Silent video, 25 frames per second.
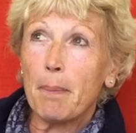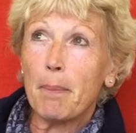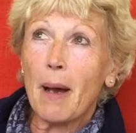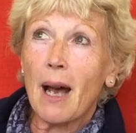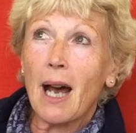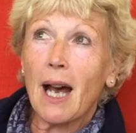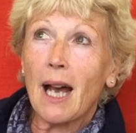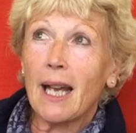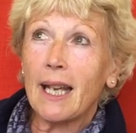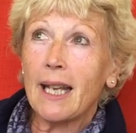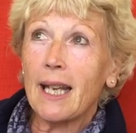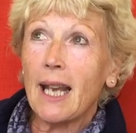
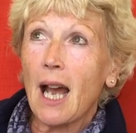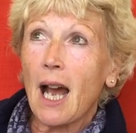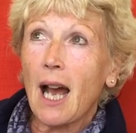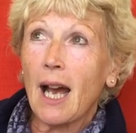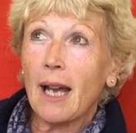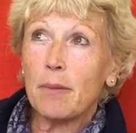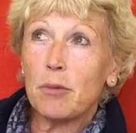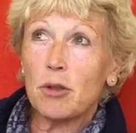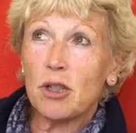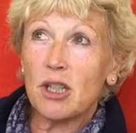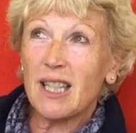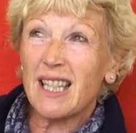by,
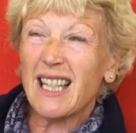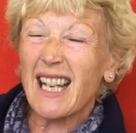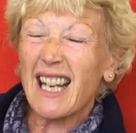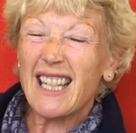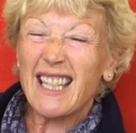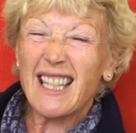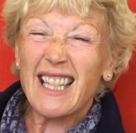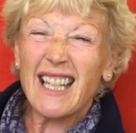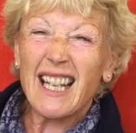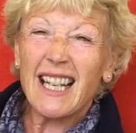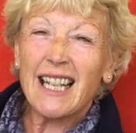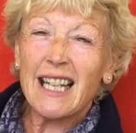I would
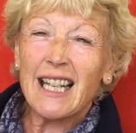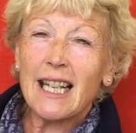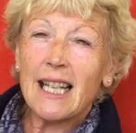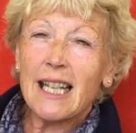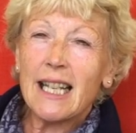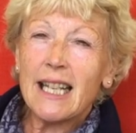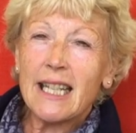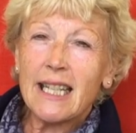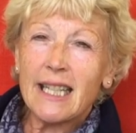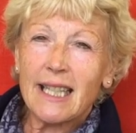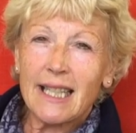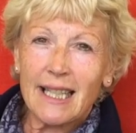say, at
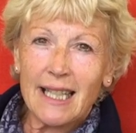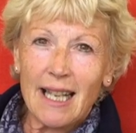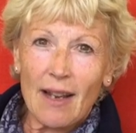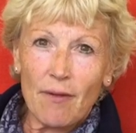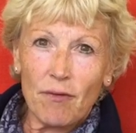least